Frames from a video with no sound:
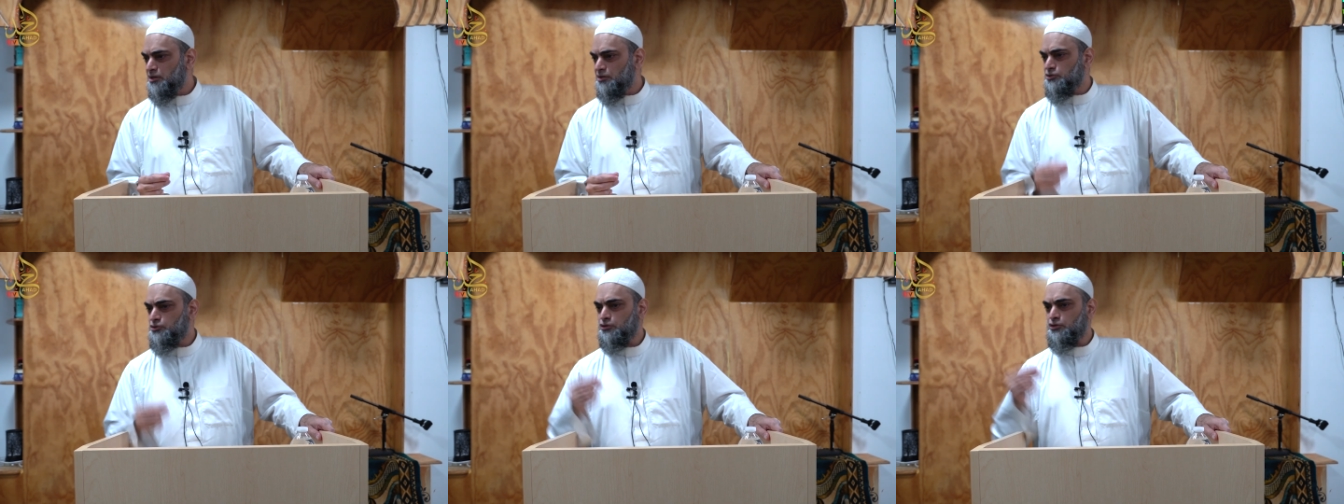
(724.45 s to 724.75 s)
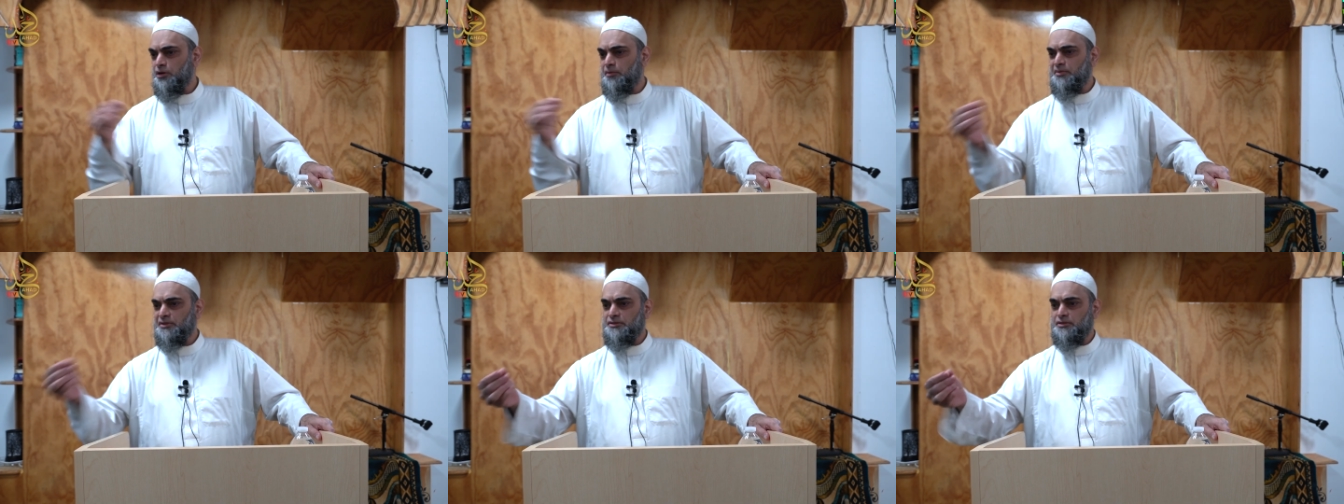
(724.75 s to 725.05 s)
you
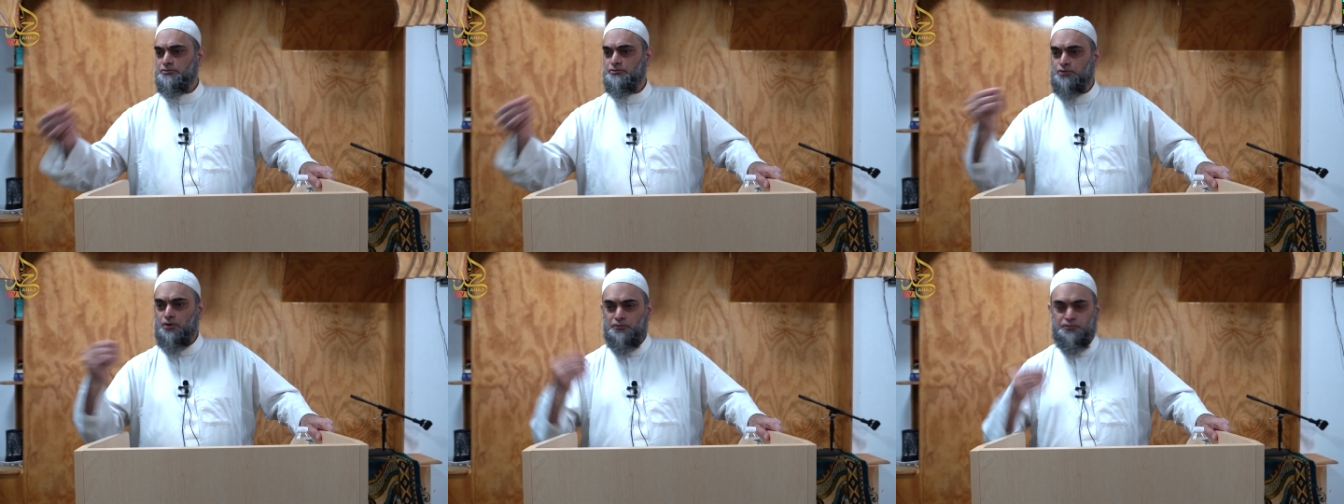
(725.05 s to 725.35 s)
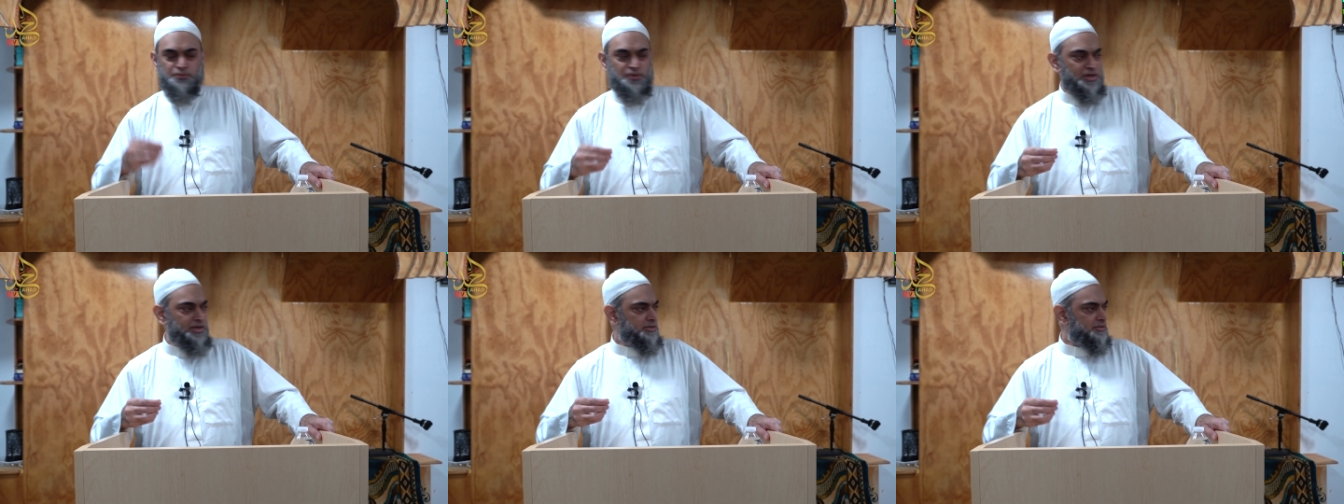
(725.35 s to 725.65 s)
give me the
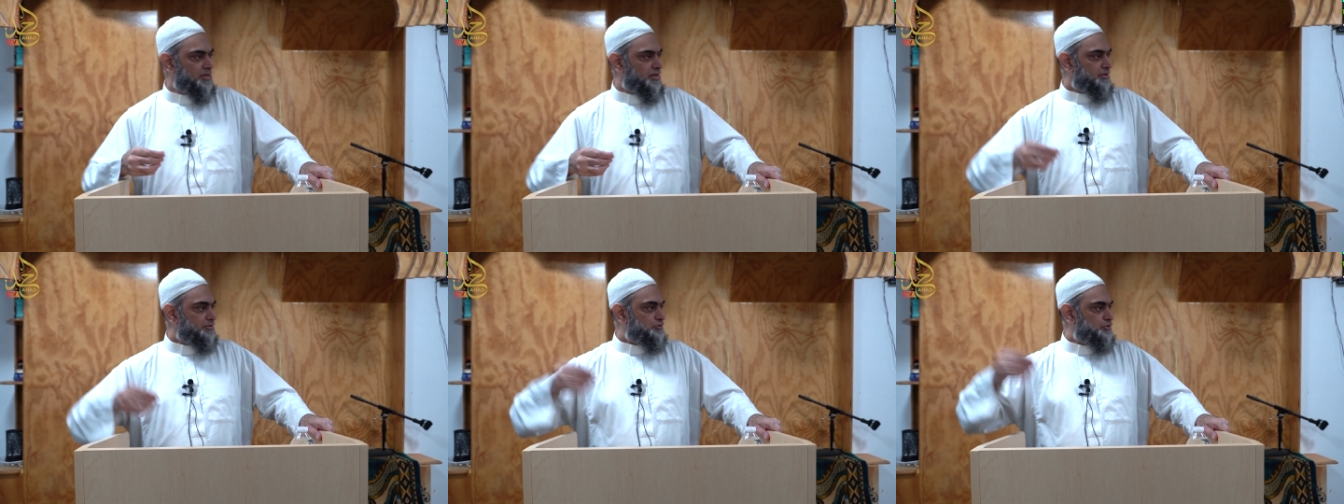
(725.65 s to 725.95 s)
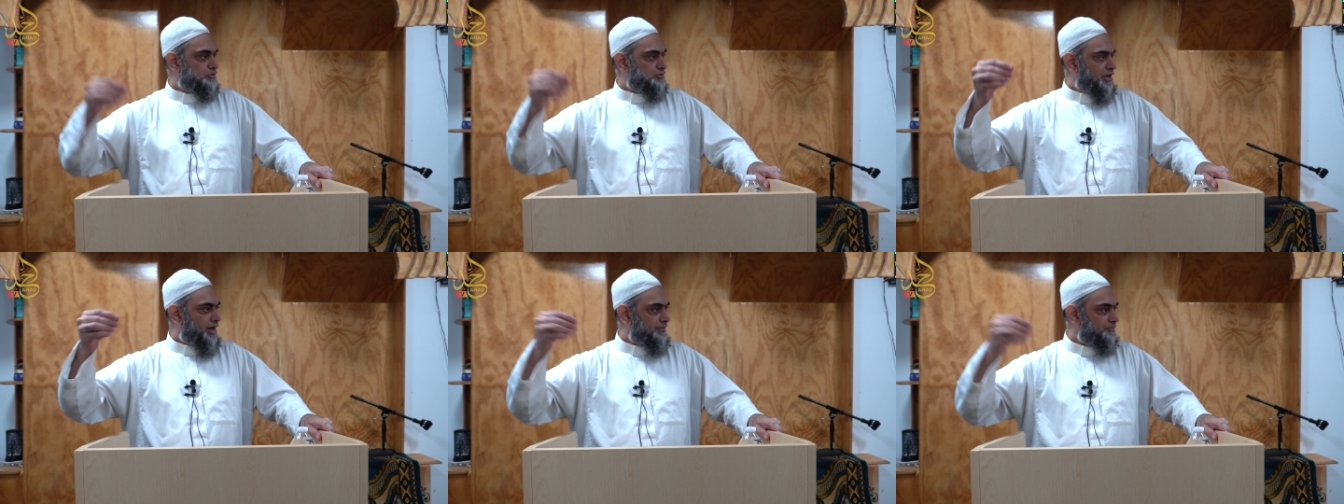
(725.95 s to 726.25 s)
tawfiq
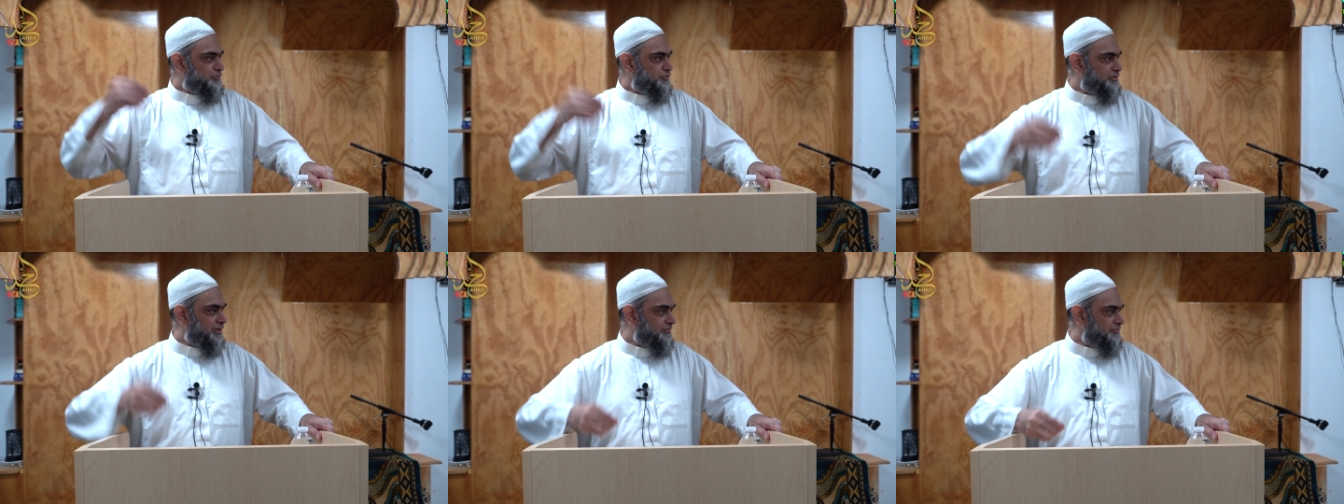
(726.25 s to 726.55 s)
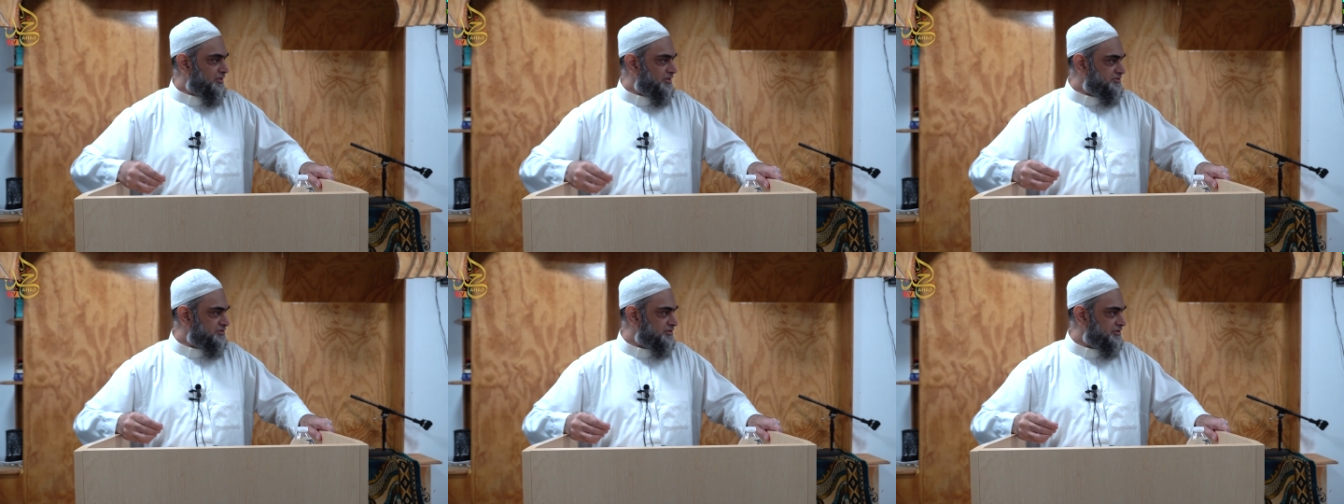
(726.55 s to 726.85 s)
to come to the
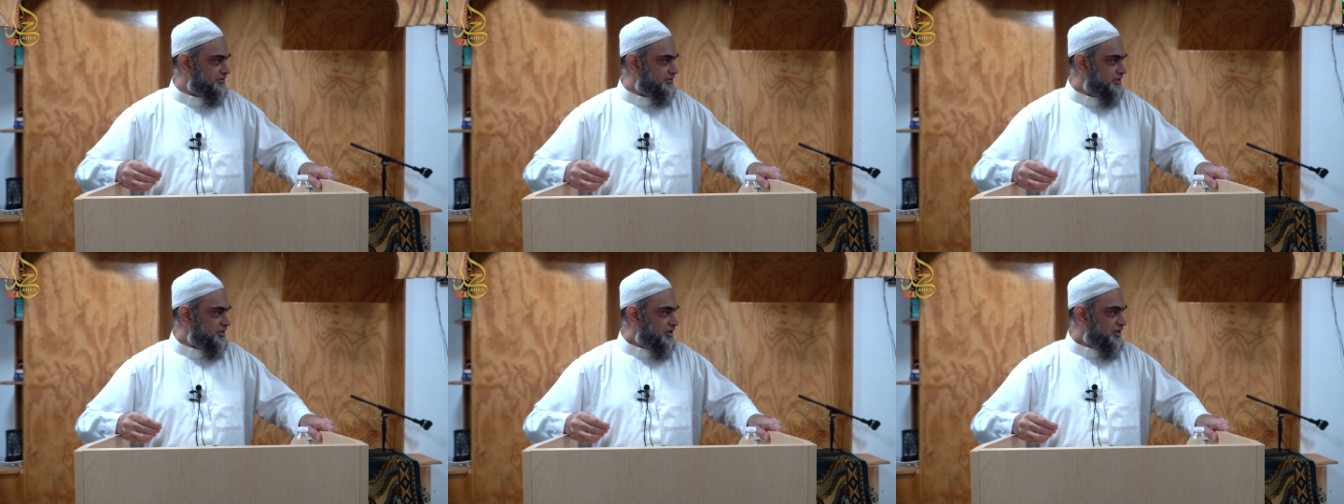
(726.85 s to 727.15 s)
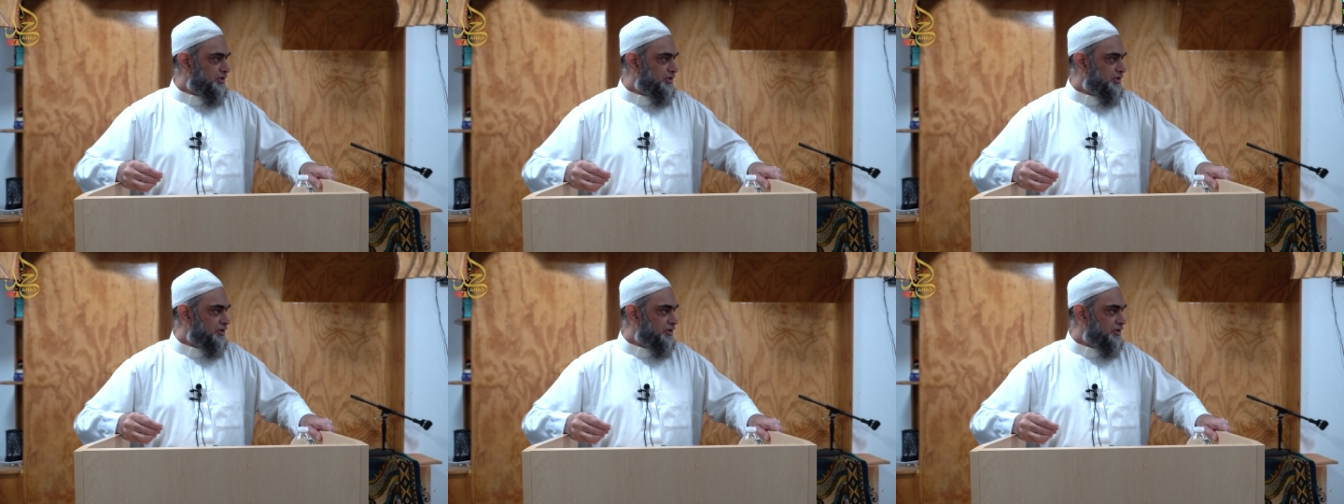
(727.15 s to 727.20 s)
masjid.